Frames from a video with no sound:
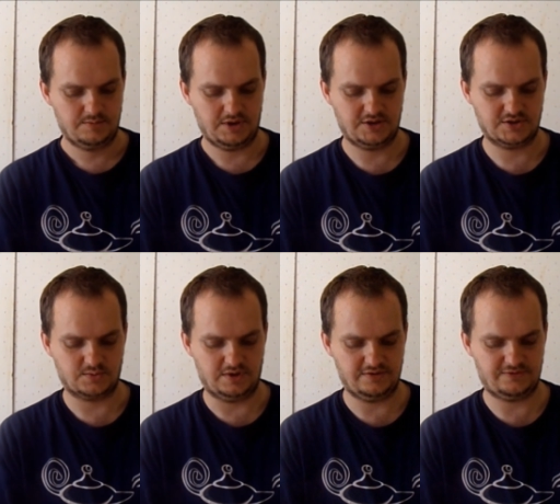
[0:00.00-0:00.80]
pages
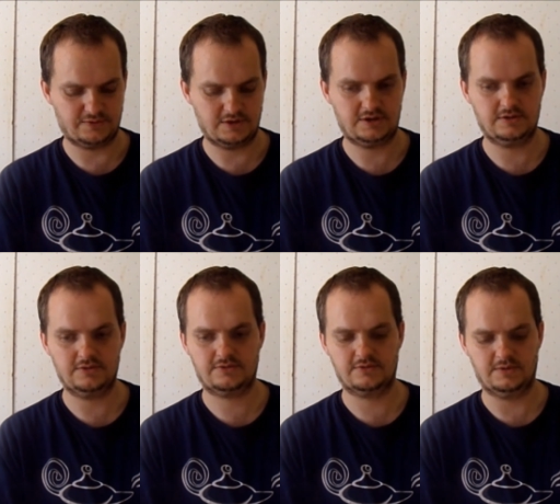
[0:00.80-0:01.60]
one
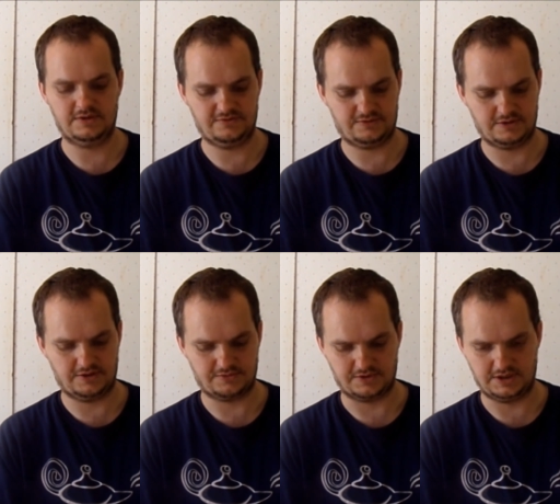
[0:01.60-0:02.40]
forty-two through one
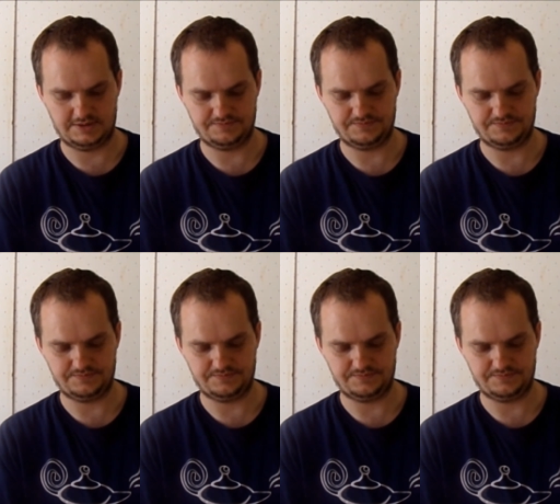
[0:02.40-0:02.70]
forty-three.